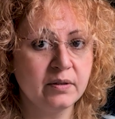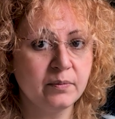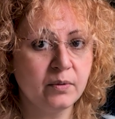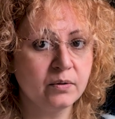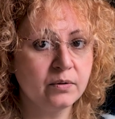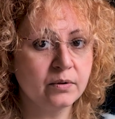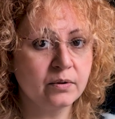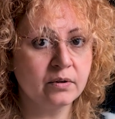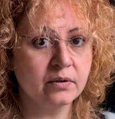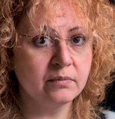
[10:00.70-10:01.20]

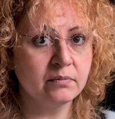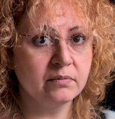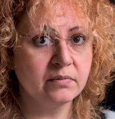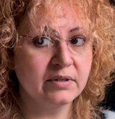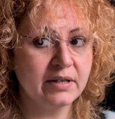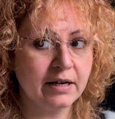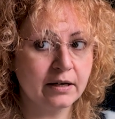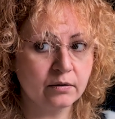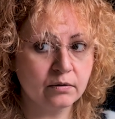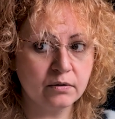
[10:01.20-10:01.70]
anymore
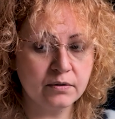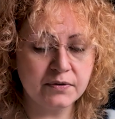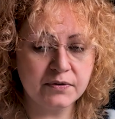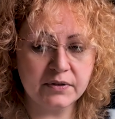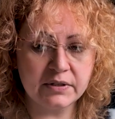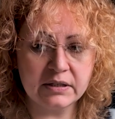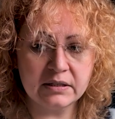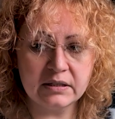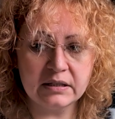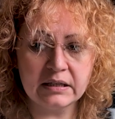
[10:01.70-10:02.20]
that
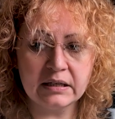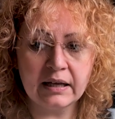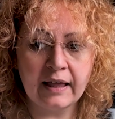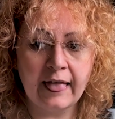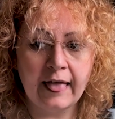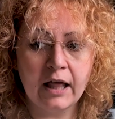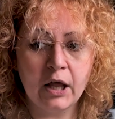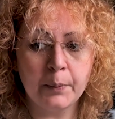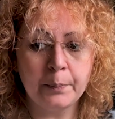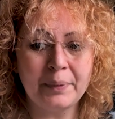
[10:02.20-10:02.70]
often,
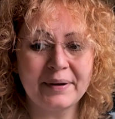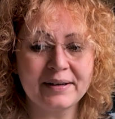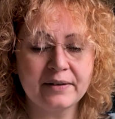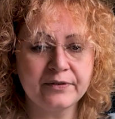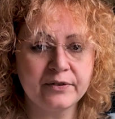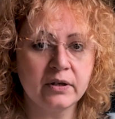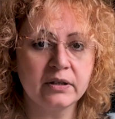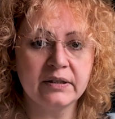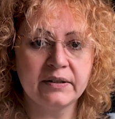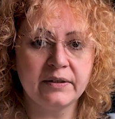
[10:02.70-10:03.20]
but
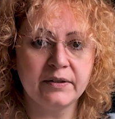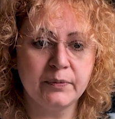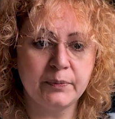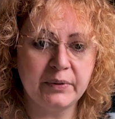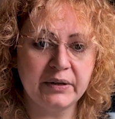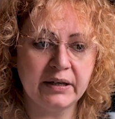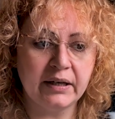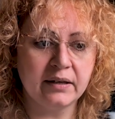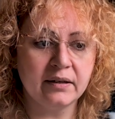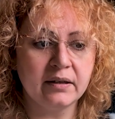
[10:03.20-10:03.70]
I've done it at the
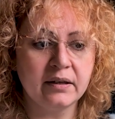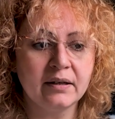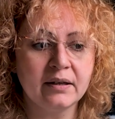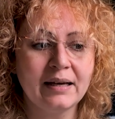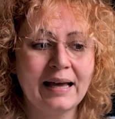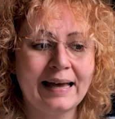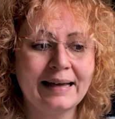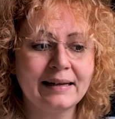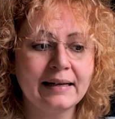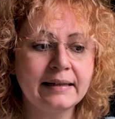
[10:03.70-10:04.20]

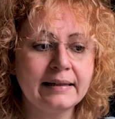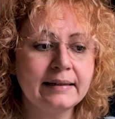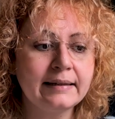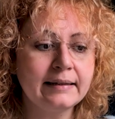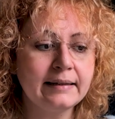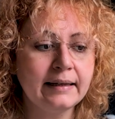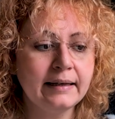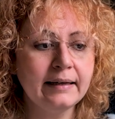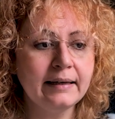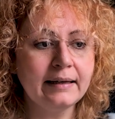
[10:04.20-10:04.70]
beginning, and I
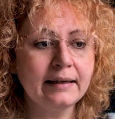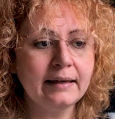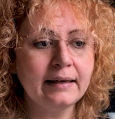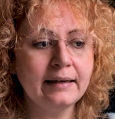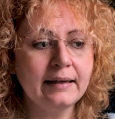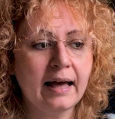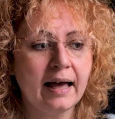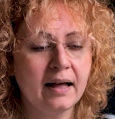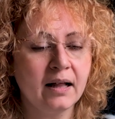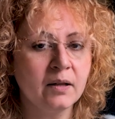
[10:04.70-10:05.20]
think
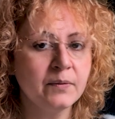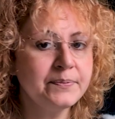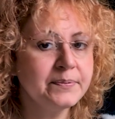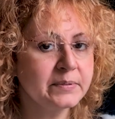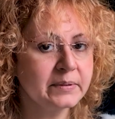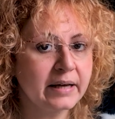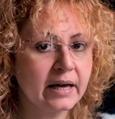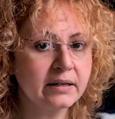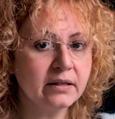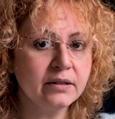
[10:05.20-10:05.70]
it
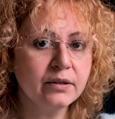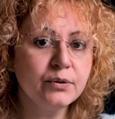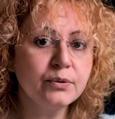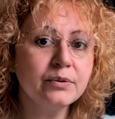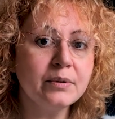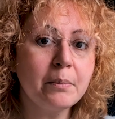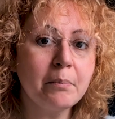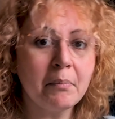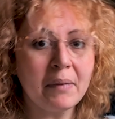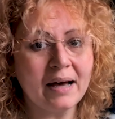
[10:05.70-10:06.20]
helps getting
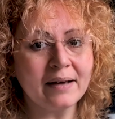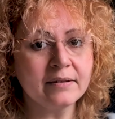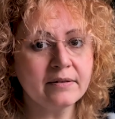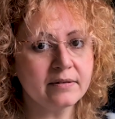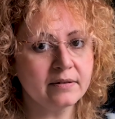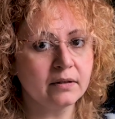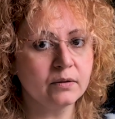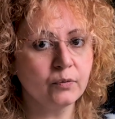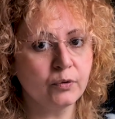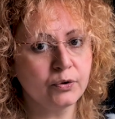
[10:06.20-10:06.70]
into the
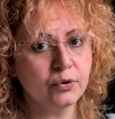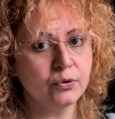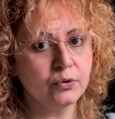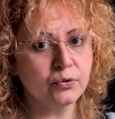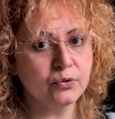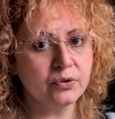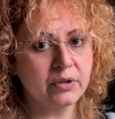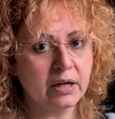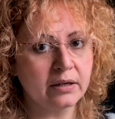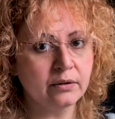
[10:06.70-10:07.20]
mindset when you
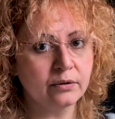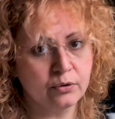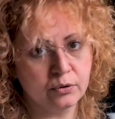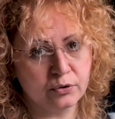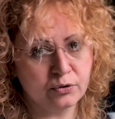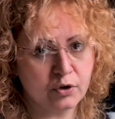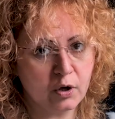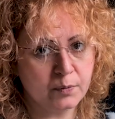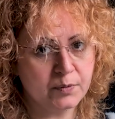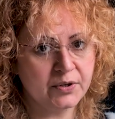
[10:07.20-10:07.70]
use
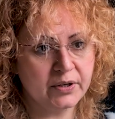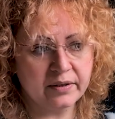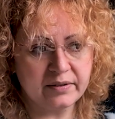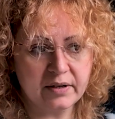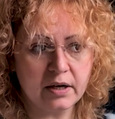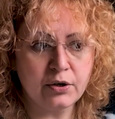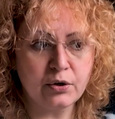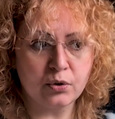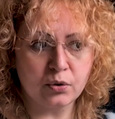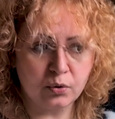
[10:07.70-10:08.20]
those objects
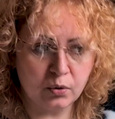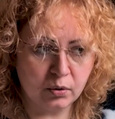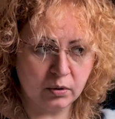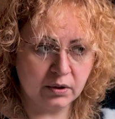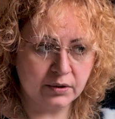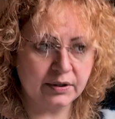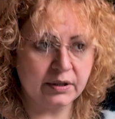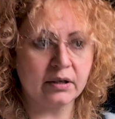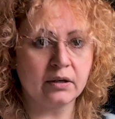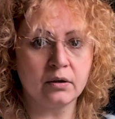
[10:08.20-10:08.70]
at your
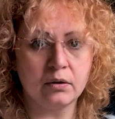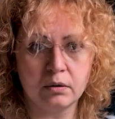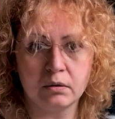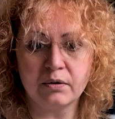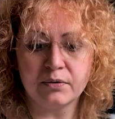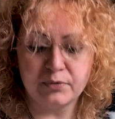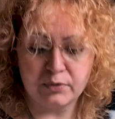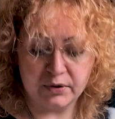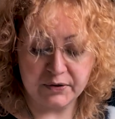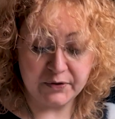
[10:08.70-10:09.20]
altar
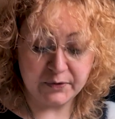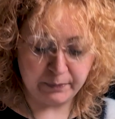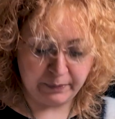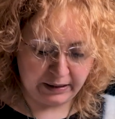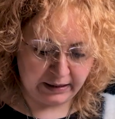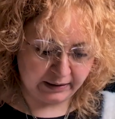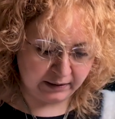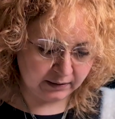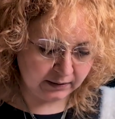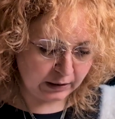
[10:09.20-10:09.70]
or for a
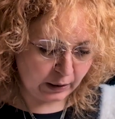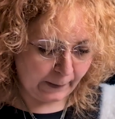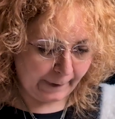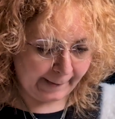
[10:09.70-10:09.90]
spell.